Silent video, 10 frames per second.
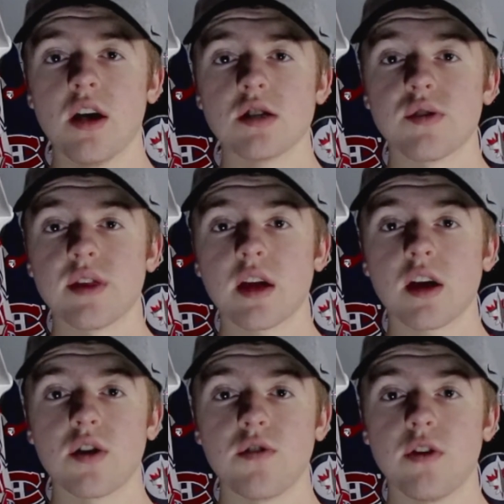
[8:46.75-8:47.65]
so I think a
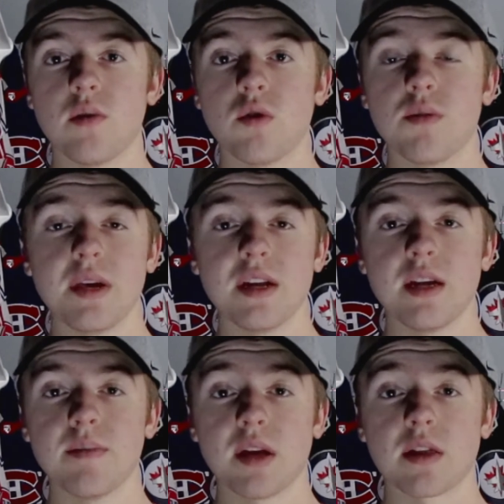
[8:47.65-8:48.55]
good fit would be a
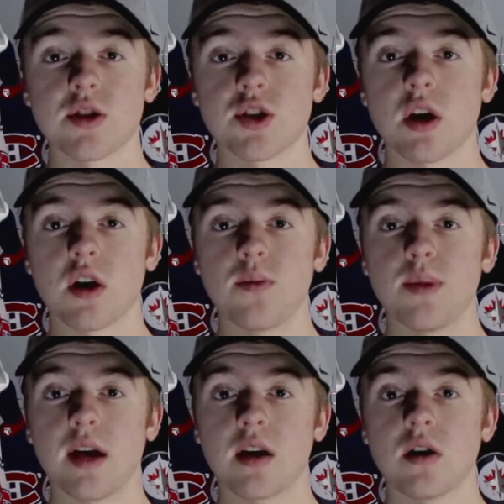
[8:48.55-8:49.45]
team like the Chicago
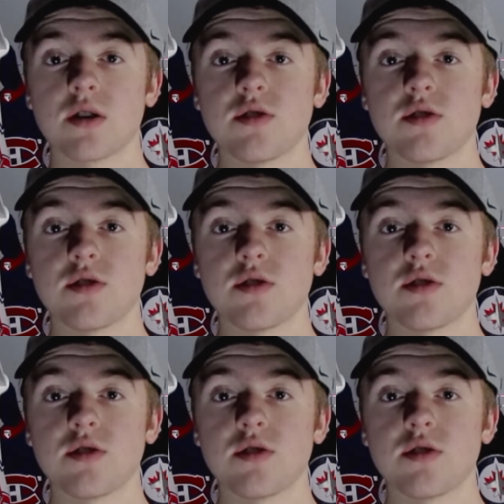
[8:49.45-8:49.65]
Blackhawks,